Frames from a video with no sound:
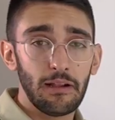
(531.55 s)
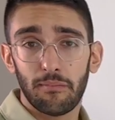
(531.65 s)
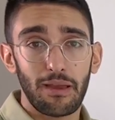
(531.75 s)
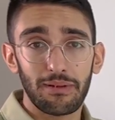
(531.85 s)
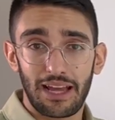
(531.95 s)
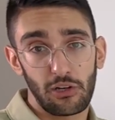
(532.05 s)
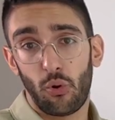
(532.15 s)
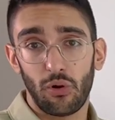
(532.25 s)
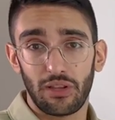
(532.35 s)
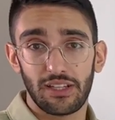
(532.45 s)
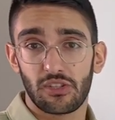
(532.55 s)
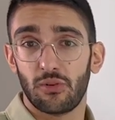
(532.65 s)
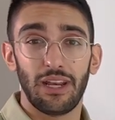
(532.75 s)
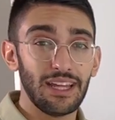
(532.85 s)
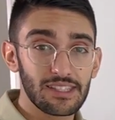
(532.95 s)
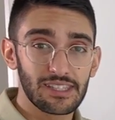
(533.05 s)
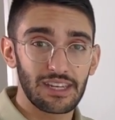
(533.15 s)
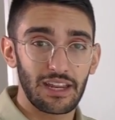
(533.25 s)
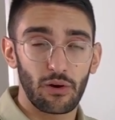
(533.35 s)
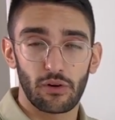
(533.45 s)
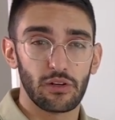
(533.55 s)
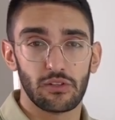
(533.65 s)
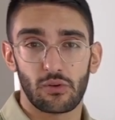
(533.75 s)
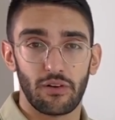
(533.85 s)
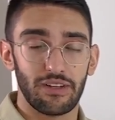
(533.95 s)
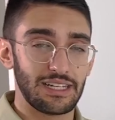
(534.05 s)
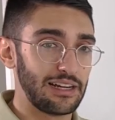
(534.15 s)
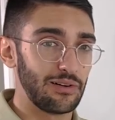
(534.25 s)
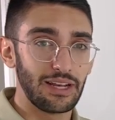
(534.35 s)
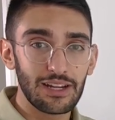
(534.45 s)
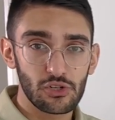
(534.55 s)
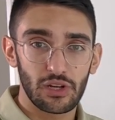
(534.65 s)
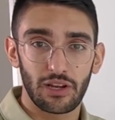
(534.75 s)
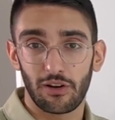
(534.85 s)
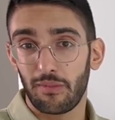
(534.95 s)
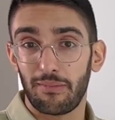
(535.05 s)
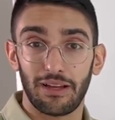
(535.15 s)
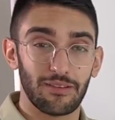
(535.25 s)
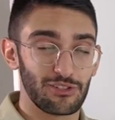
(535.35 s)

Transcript: Maybe that correlates to an incident or sort of a degradation or maybe a,